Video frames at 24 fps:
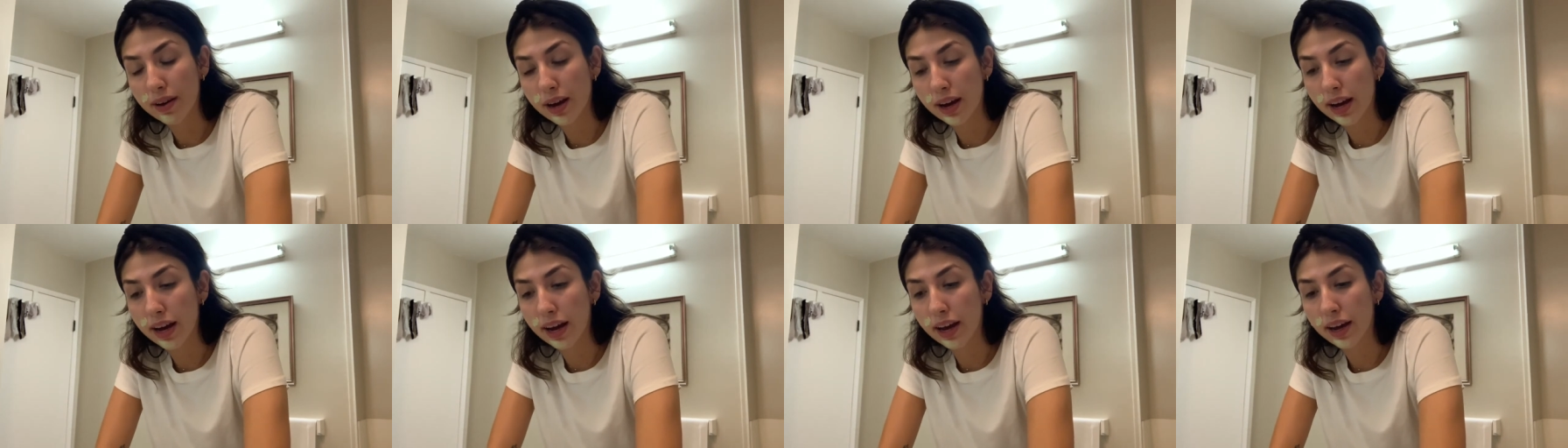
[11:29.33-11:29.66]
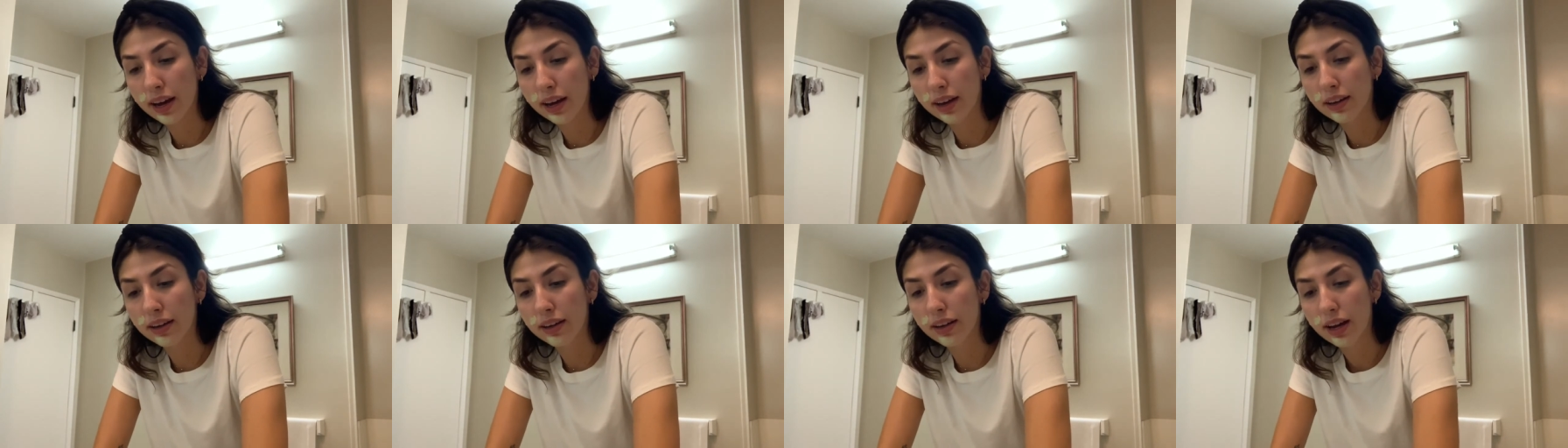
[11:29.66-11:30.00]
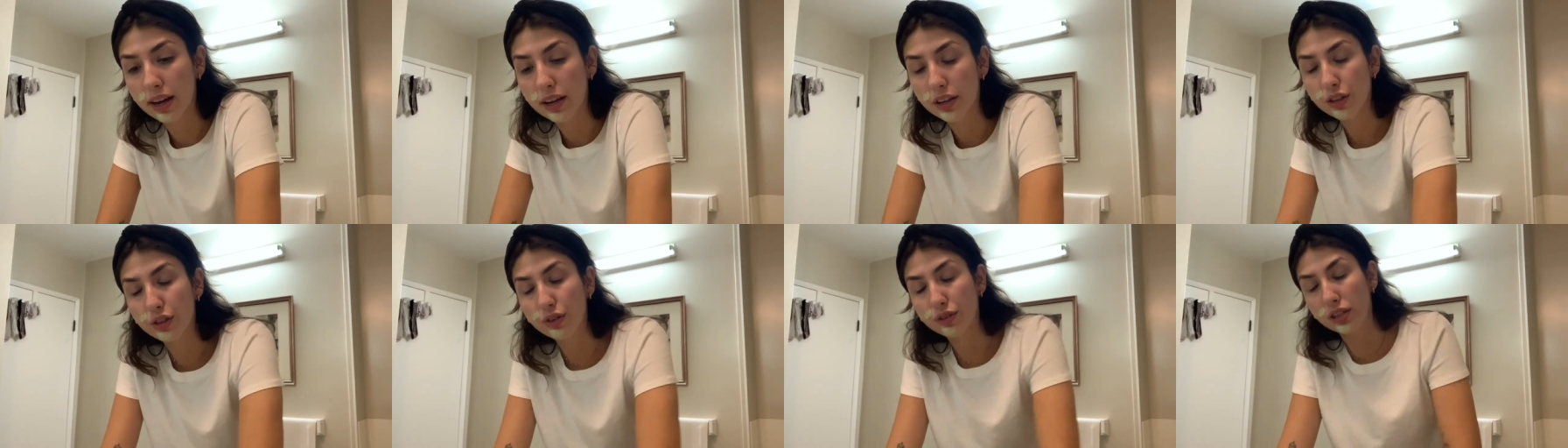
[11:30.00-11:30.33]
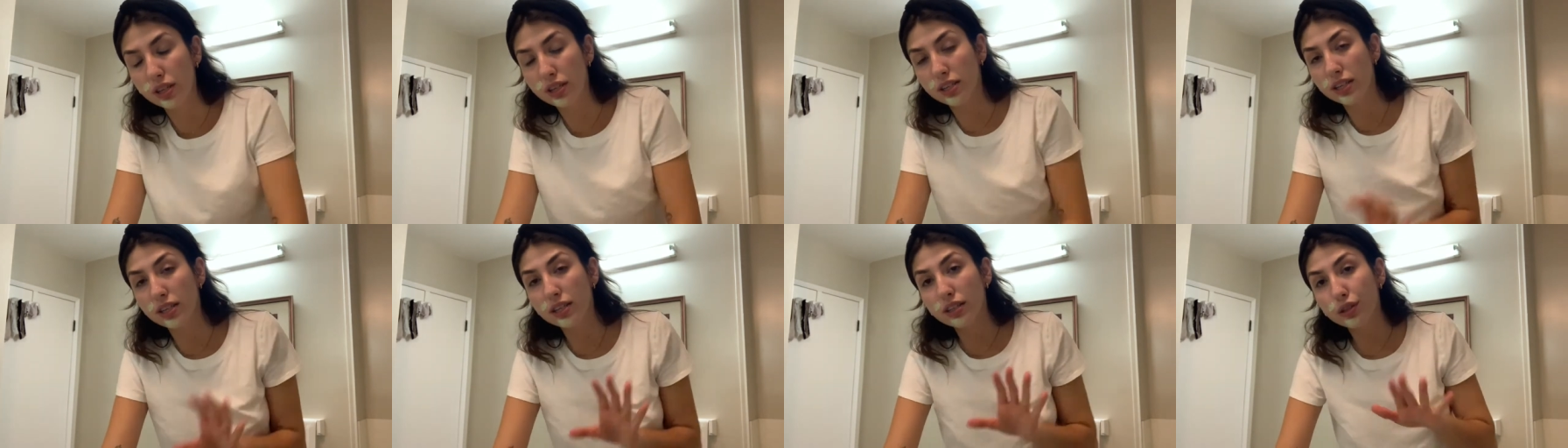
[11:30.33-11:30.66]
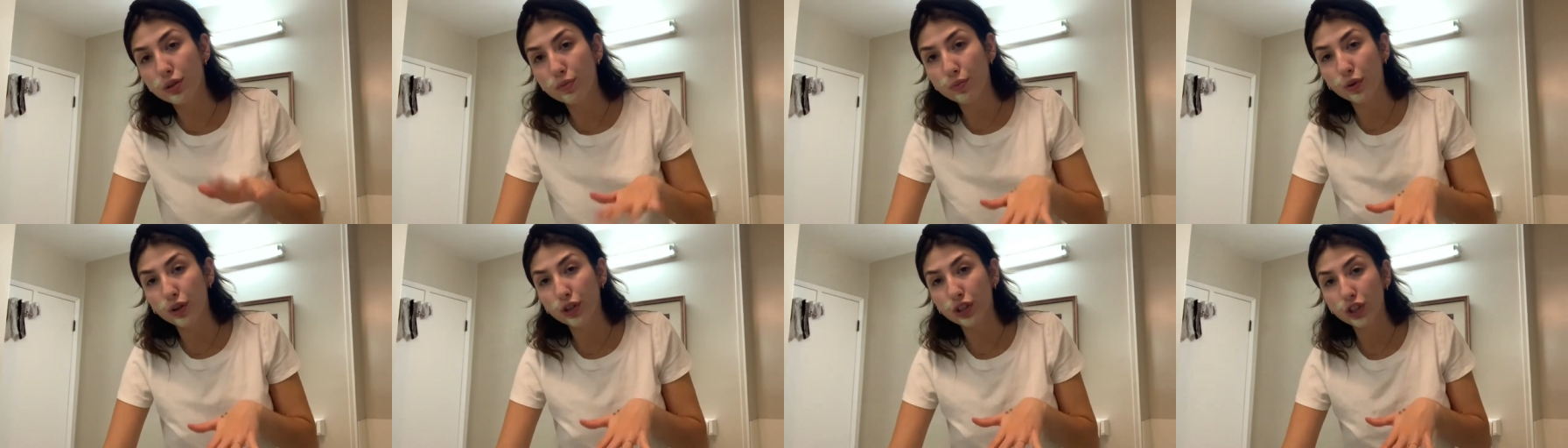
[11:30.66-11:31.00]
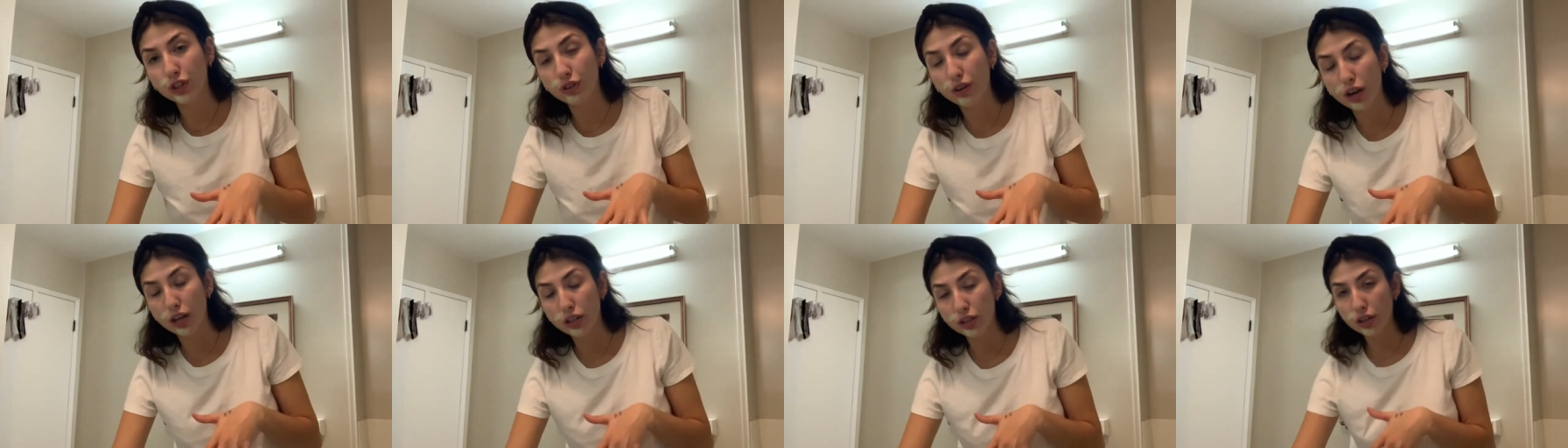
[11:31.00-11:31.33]
I use a tinted
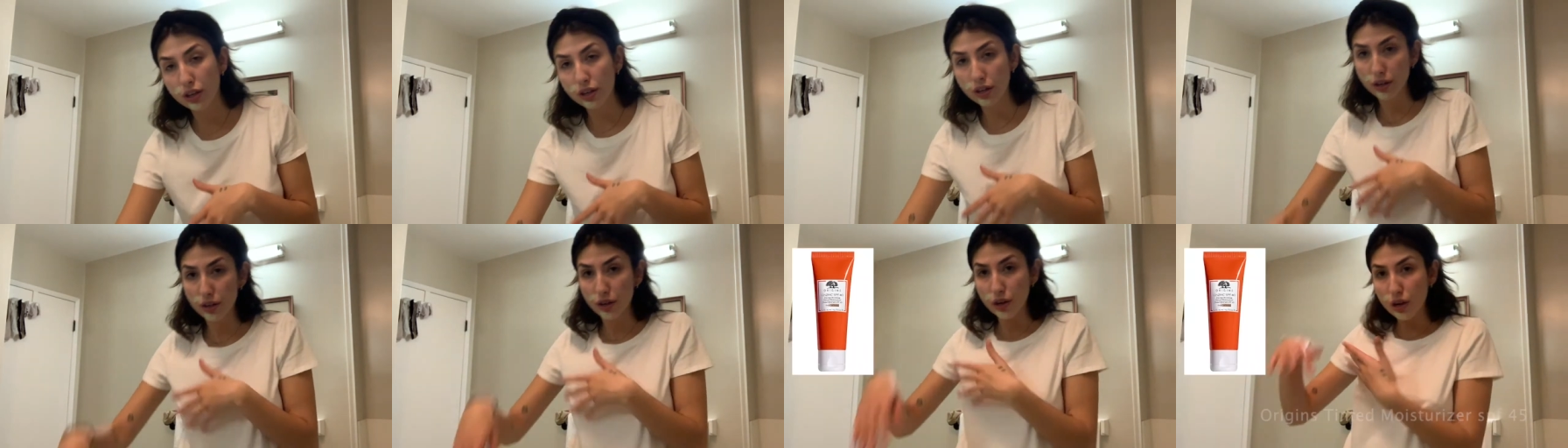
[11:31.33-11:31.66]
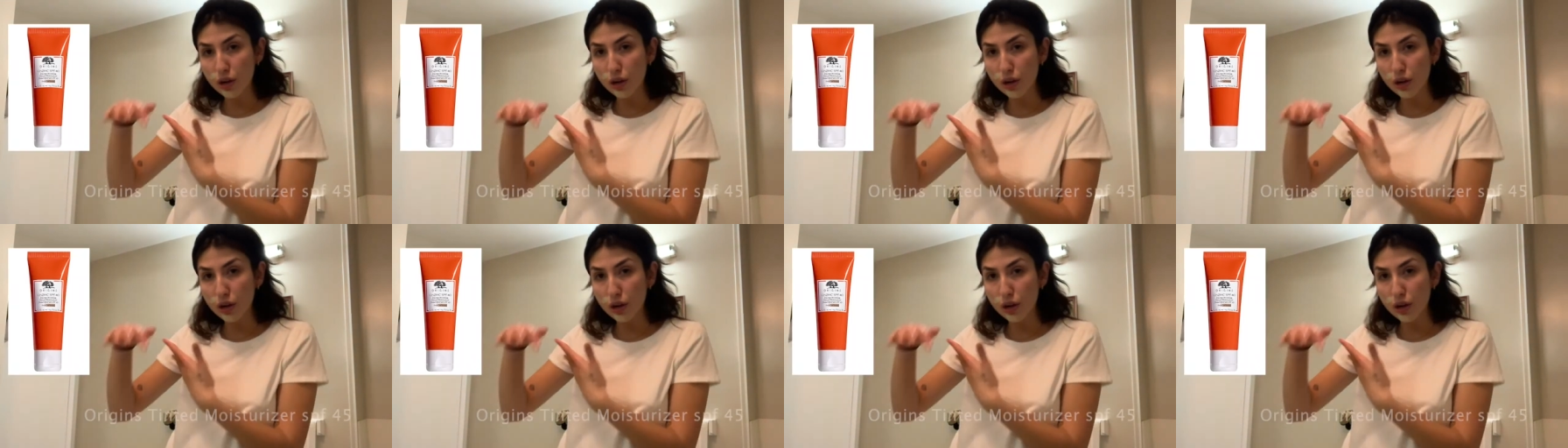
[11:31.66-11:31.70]
moisturizer.